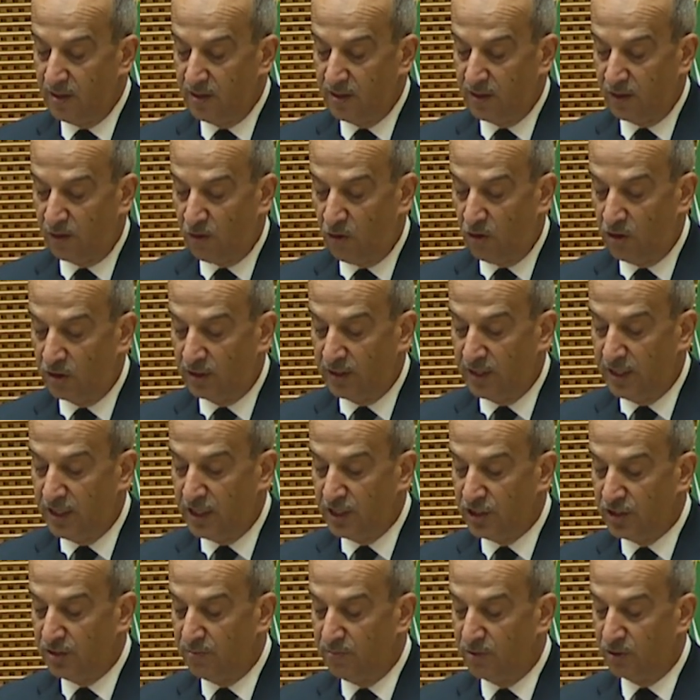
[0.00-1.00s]
the
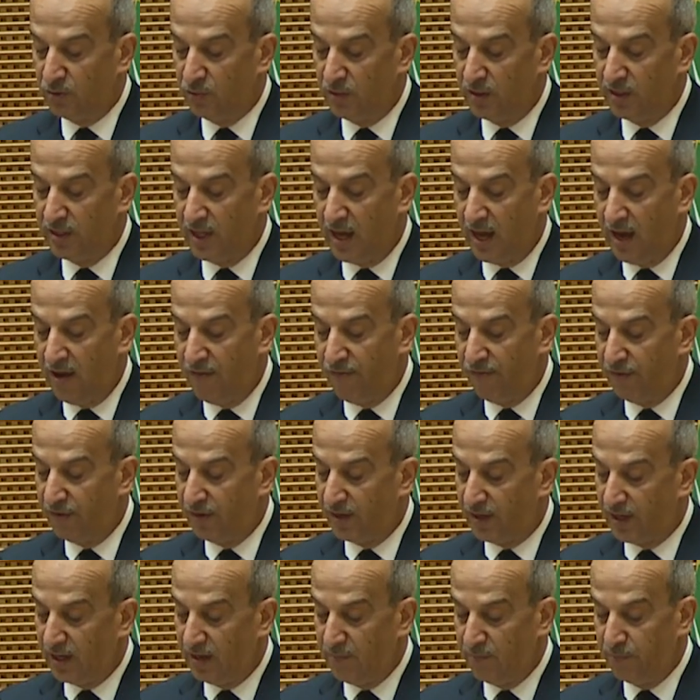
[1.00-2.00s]
coordination between the
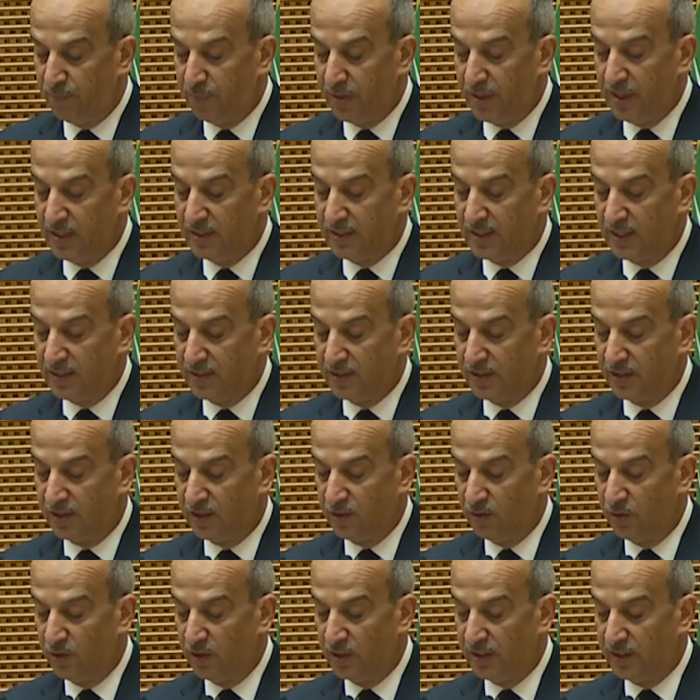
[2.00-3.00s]
African Peace and
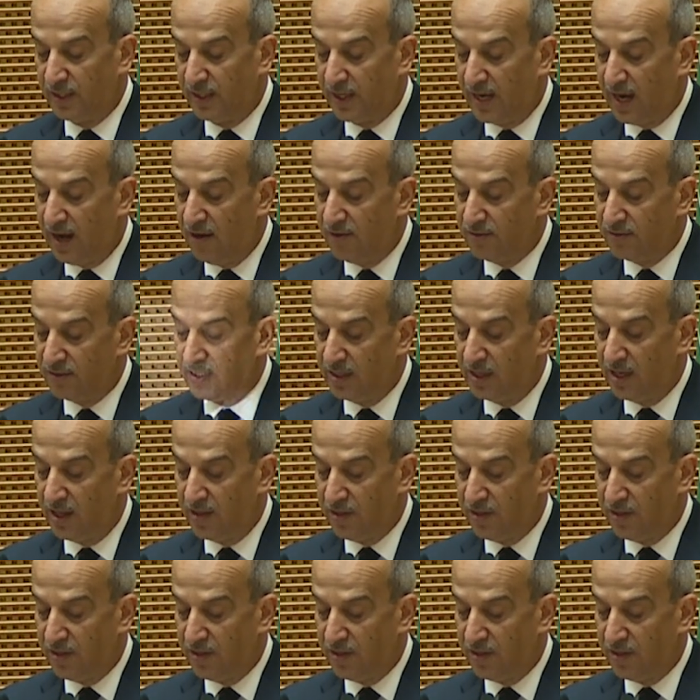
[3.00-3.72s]
Security Council